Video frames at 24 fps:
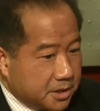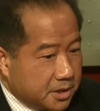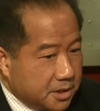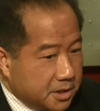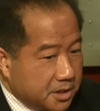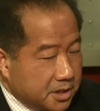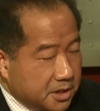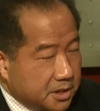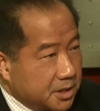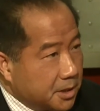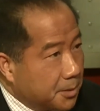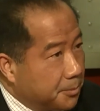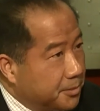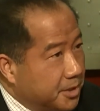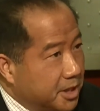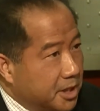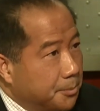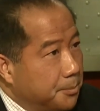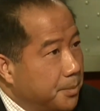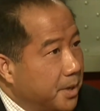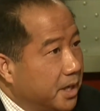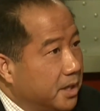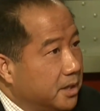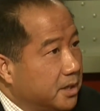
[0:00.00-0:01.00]
This is a
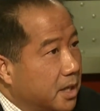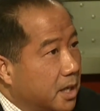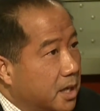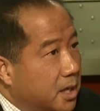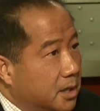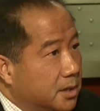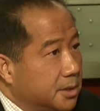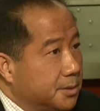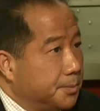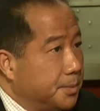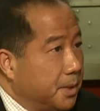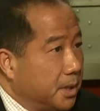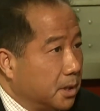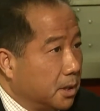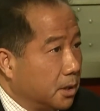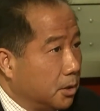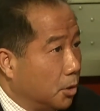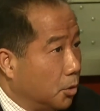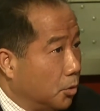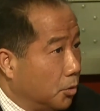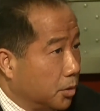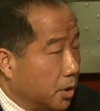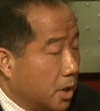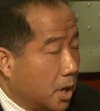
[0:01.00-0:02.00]
debate that has been
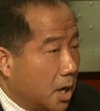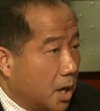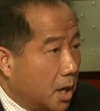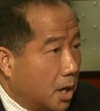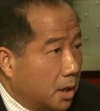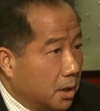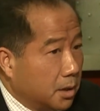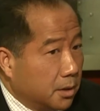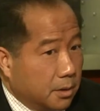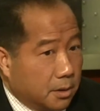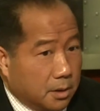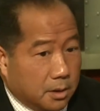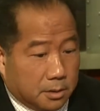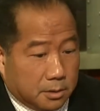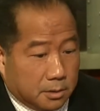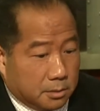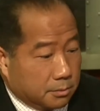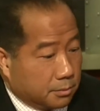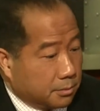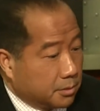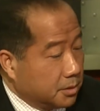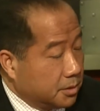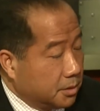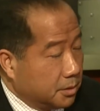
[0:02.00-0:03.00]
going on
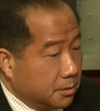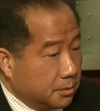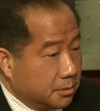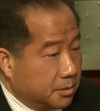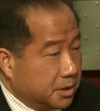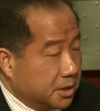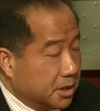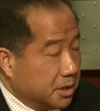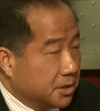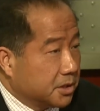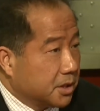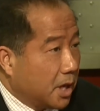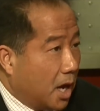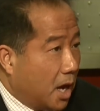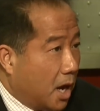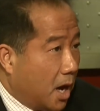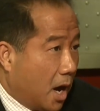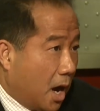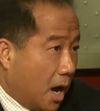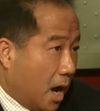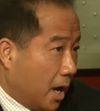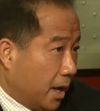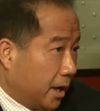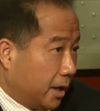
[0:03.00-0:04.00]
since
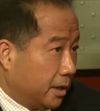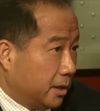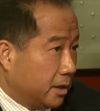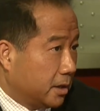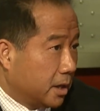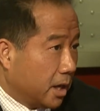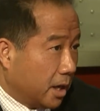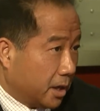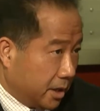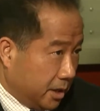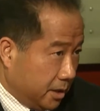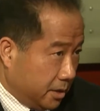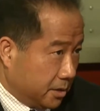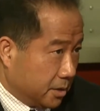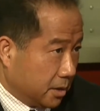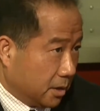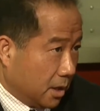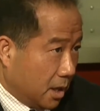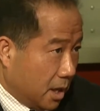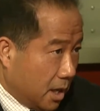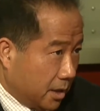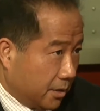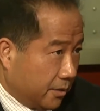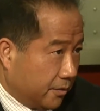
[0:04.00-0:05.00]
I got into
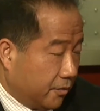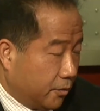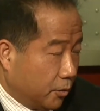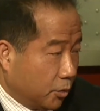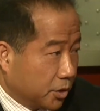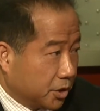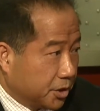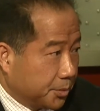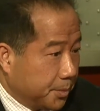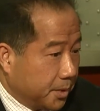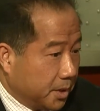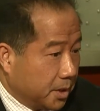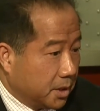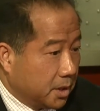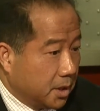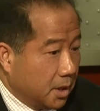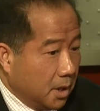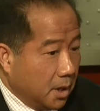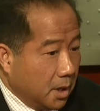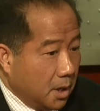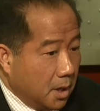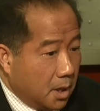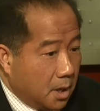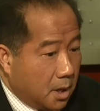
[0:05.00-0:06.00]
law enforcement.
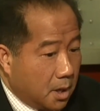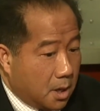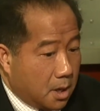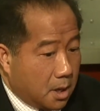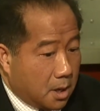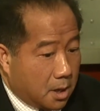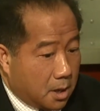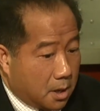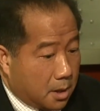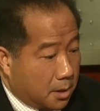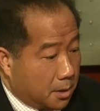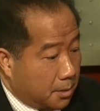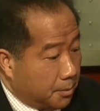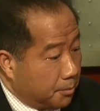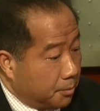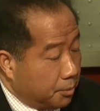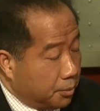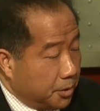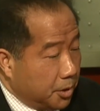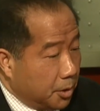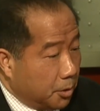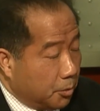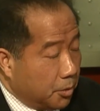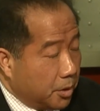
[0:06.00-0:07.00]
Um,
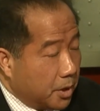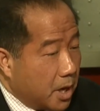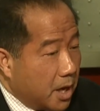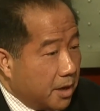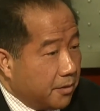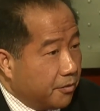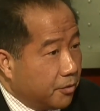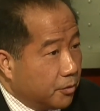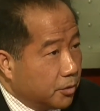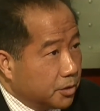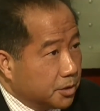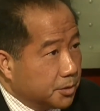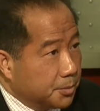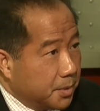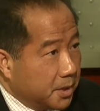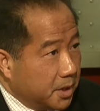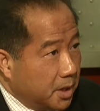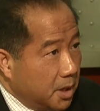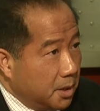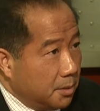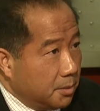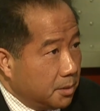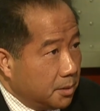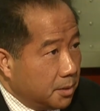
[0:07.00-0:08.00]
you know, when I first
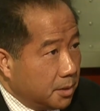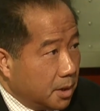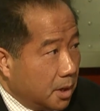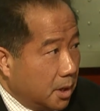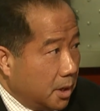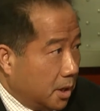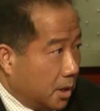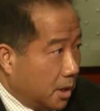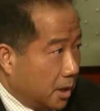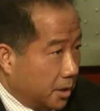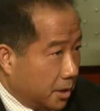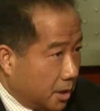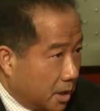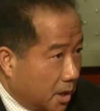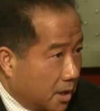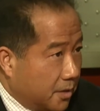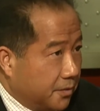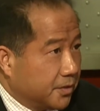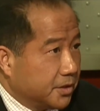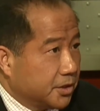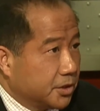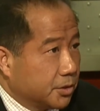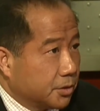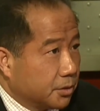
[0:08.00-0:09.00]
became a, a, an
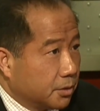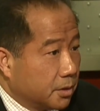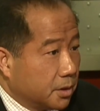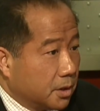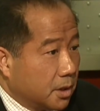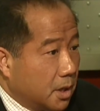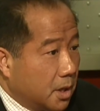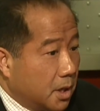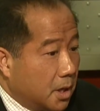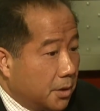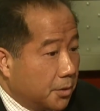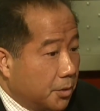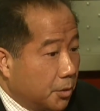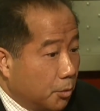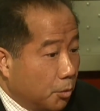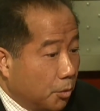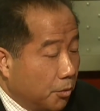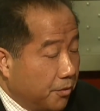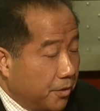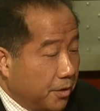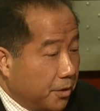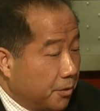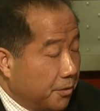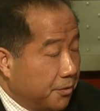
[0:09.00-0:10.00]
officer, uh, there were
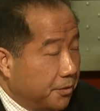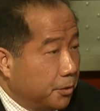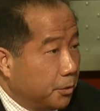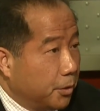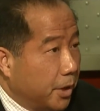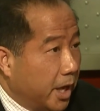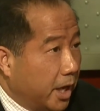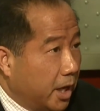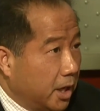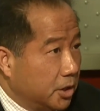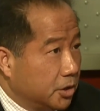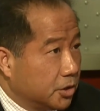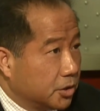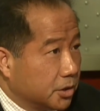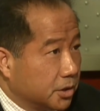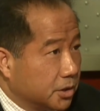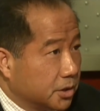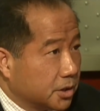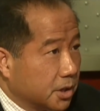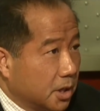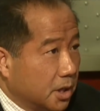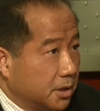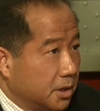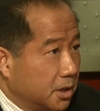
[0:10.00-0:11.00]
very few
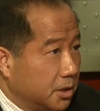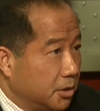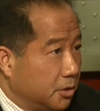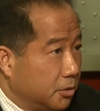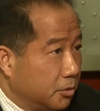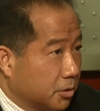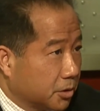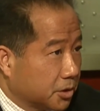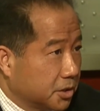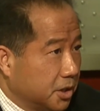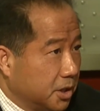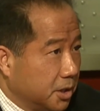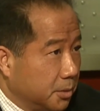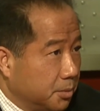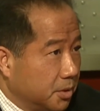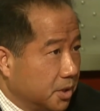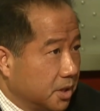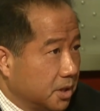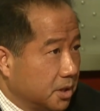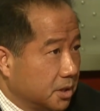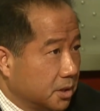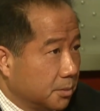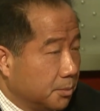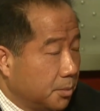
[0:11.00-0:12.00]
Asians on the New York City
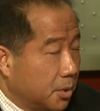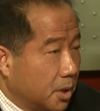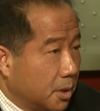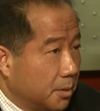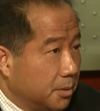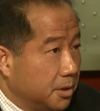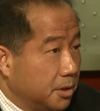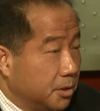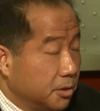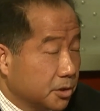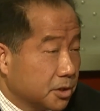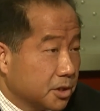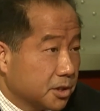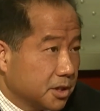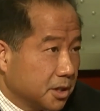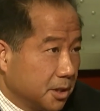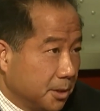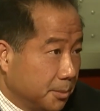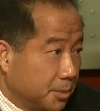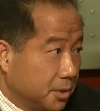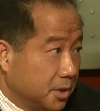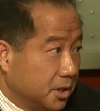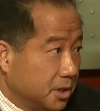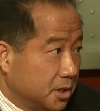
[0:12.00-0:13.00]
Police Department. New York City
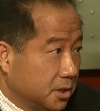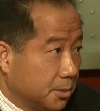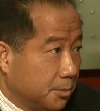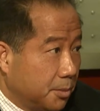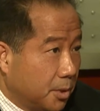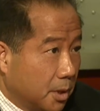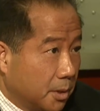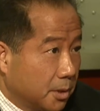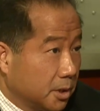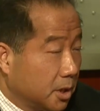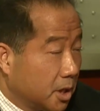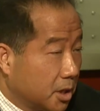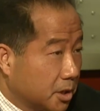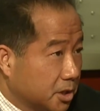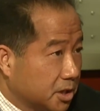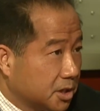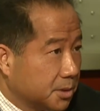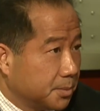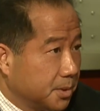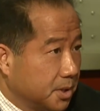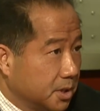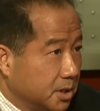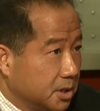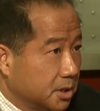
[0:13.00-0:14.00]
Police Department,
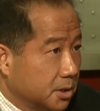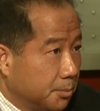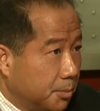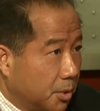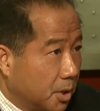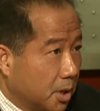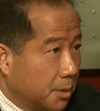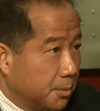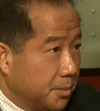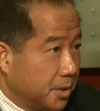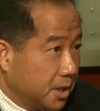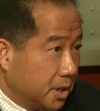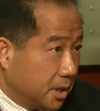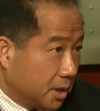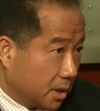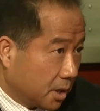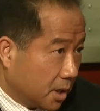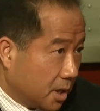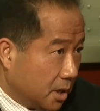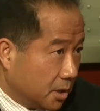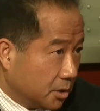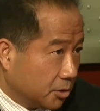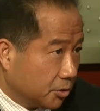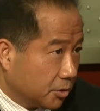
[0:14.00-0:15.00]
largest police department in the
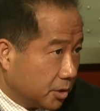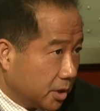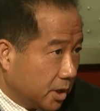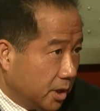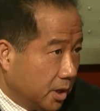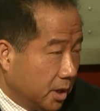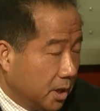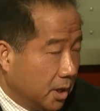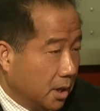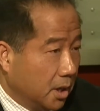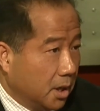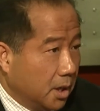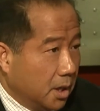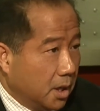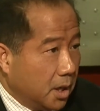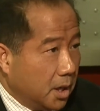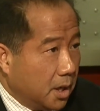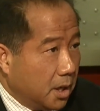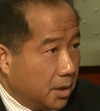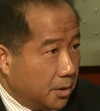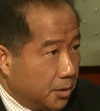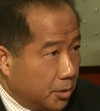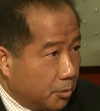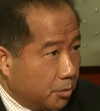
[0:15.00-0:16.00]
country,
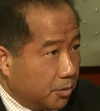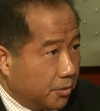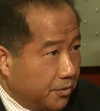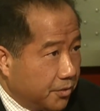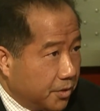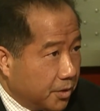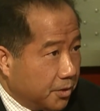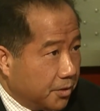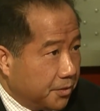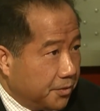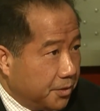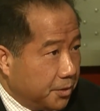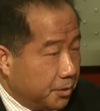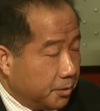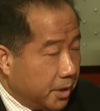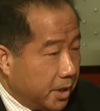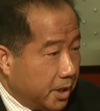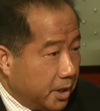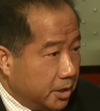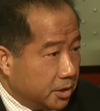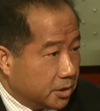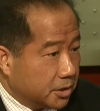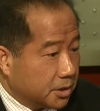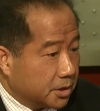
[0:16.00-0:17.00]
and there were very few
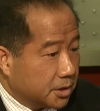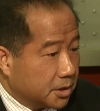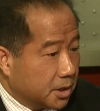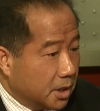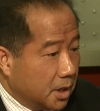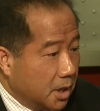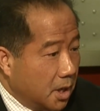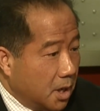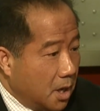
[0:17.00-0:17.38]
Asians.